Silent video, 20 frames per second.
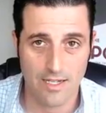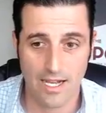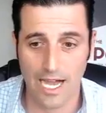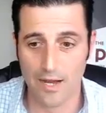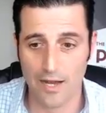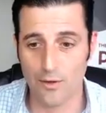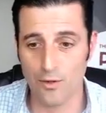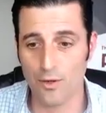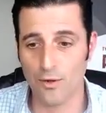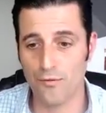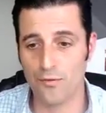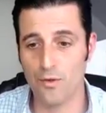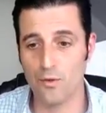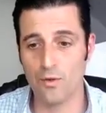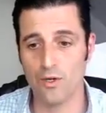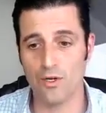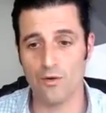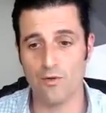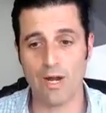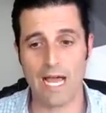I don't know if you
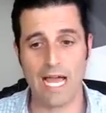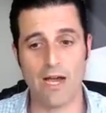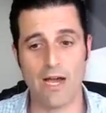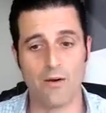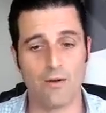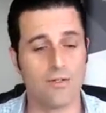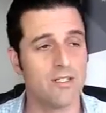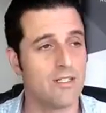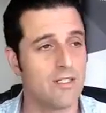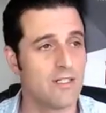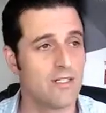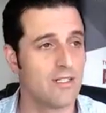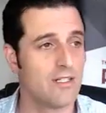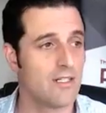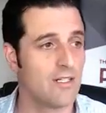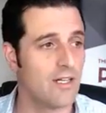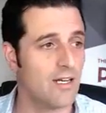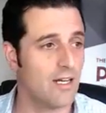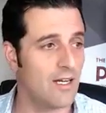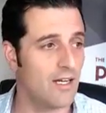were around.
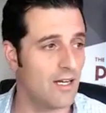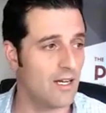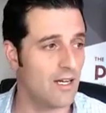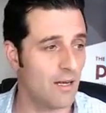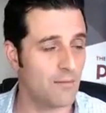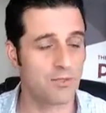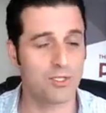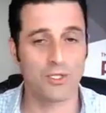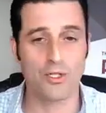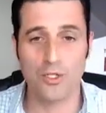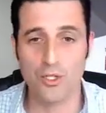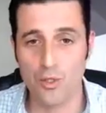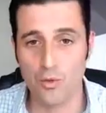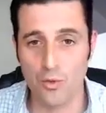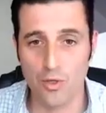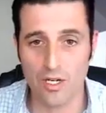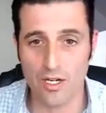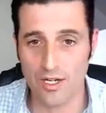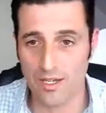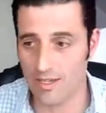I'm sure you
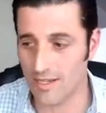were.